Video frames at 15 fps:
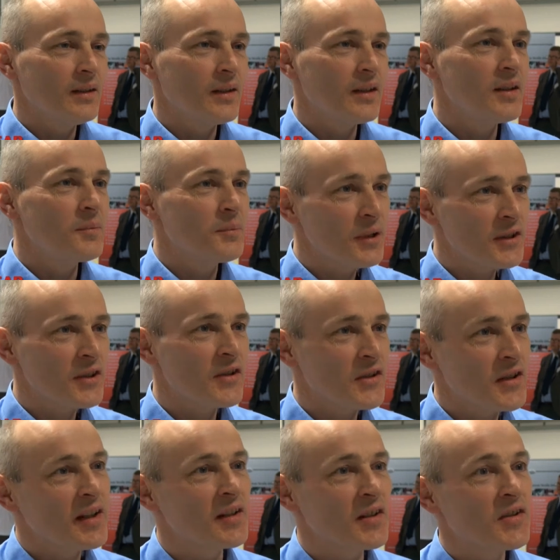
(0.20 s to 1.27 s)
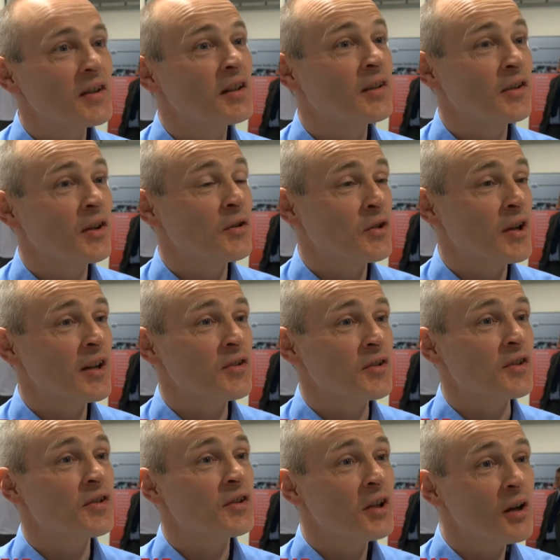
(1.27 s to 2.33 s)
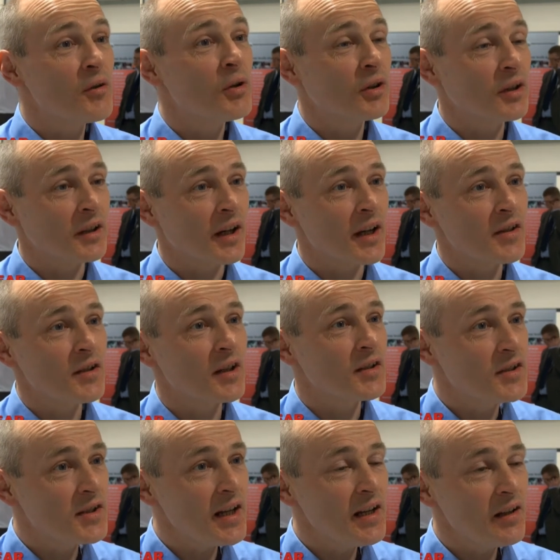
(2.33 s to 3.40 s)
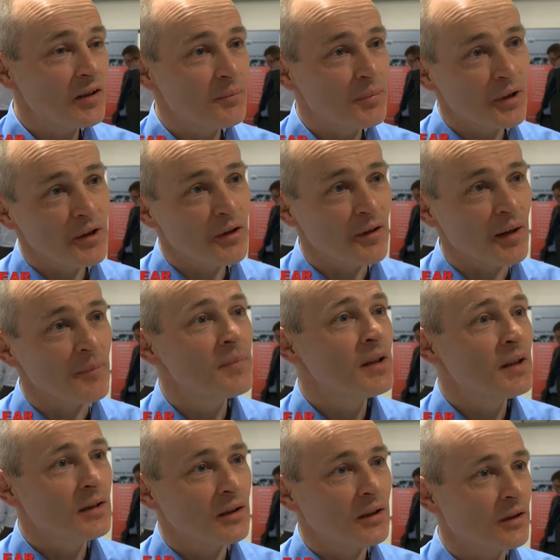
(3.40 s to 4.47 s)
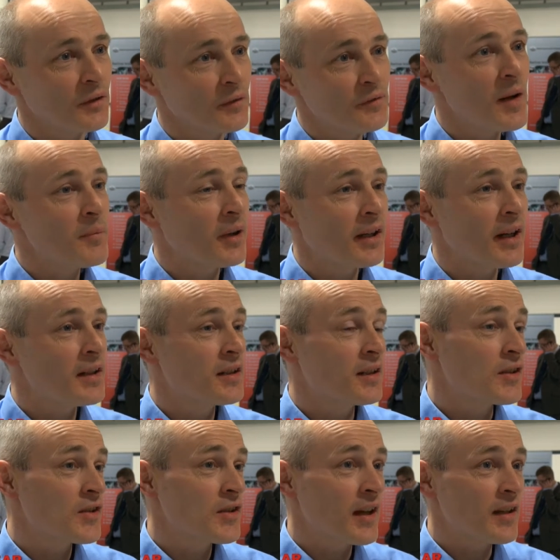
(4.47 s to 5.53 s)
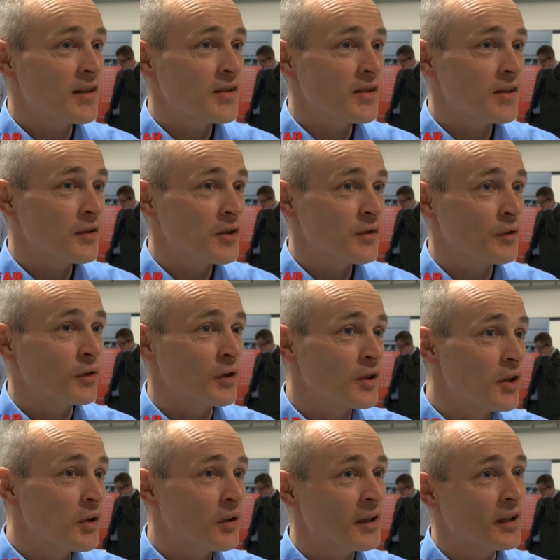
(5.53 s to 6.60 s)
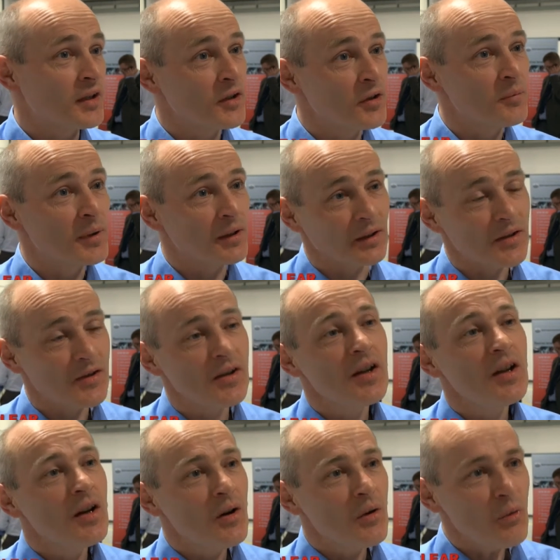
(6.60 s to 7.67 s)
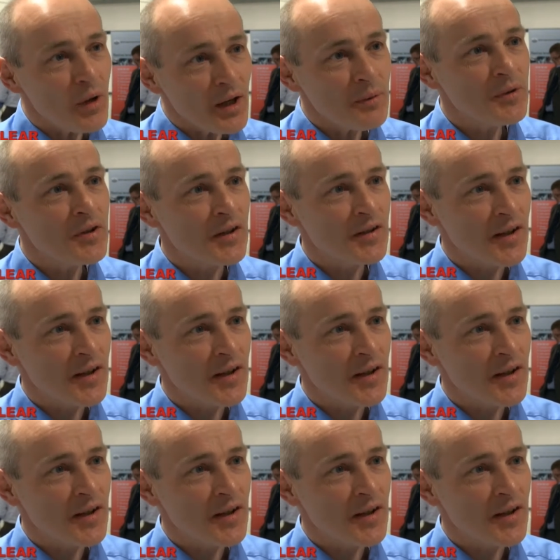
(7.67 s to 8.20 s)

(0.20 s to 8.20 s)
The British Stainless Steel Association has co-organised a day-long programme on fabricating in stainless steels for nuclear new builds. Why was this